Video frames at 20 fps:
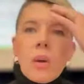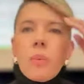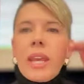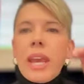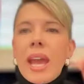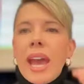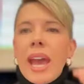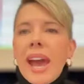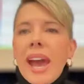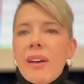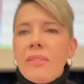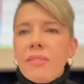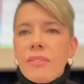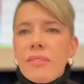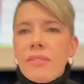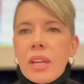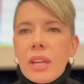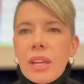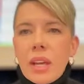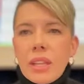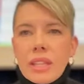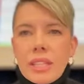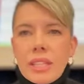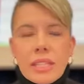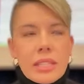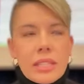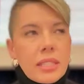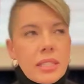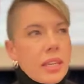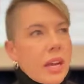we have
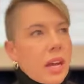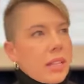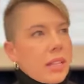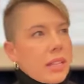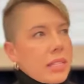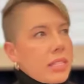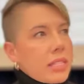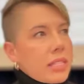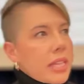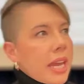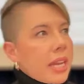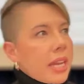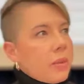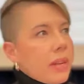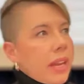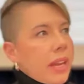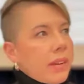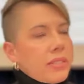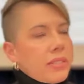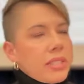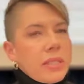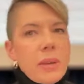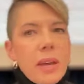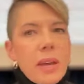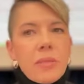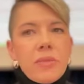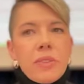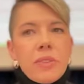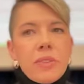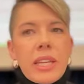these on the side, we have some
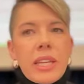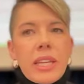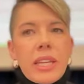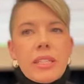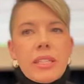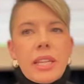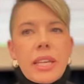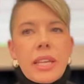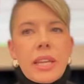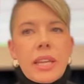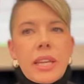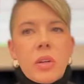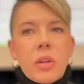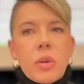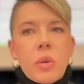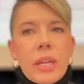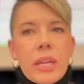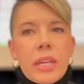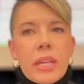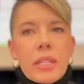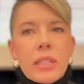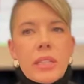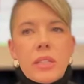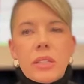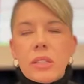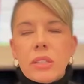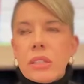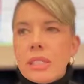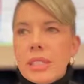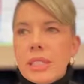helpful things like a quick
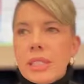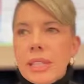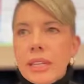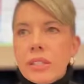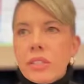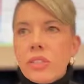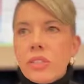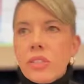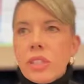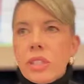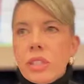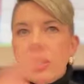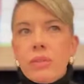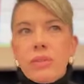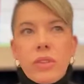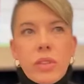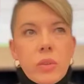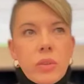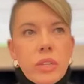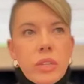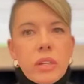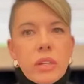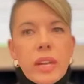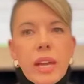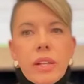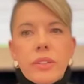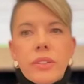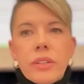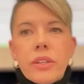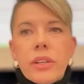little click to view your
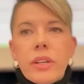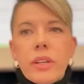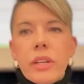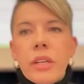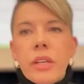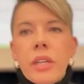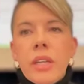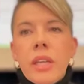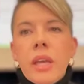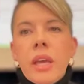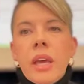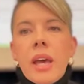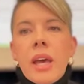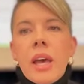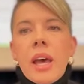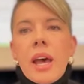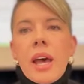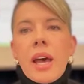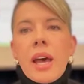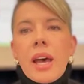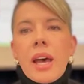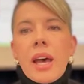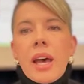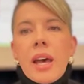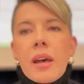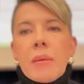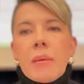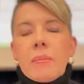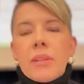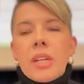calendar,
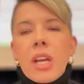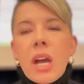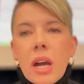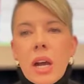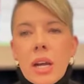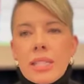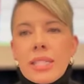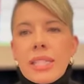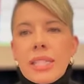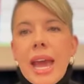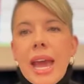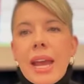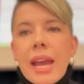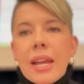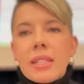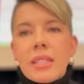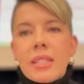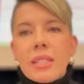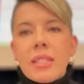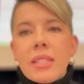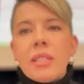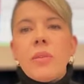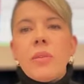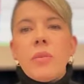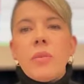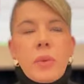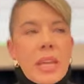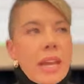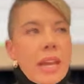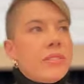contacts.
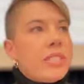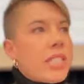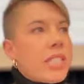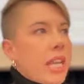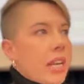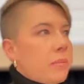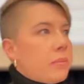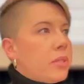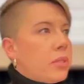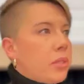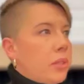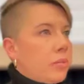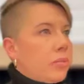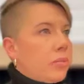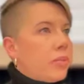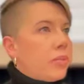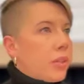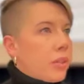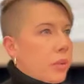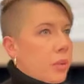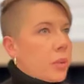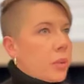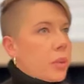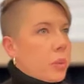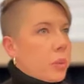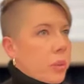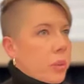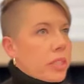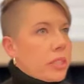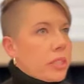We have set up Zoom for
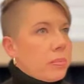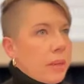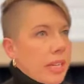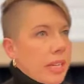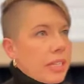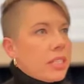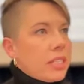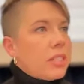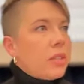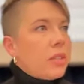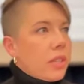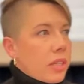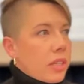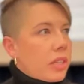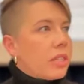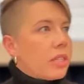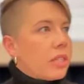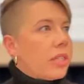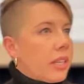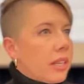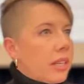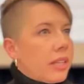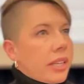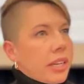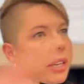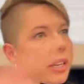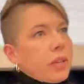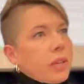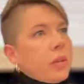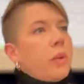Google Workspace, so you can click on
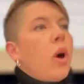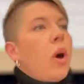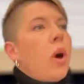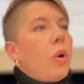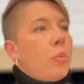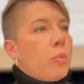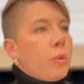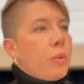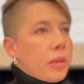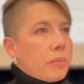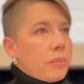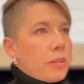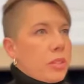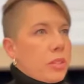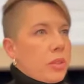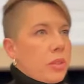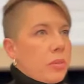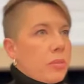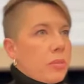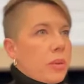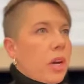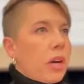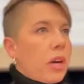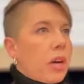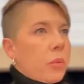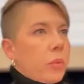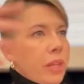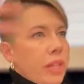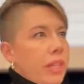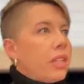there and it will open up Zoom
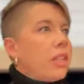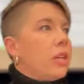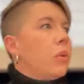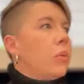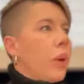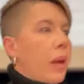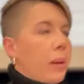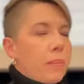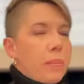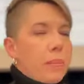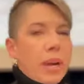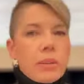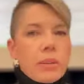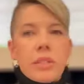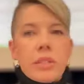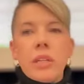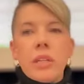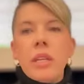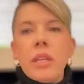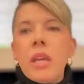within your web browser.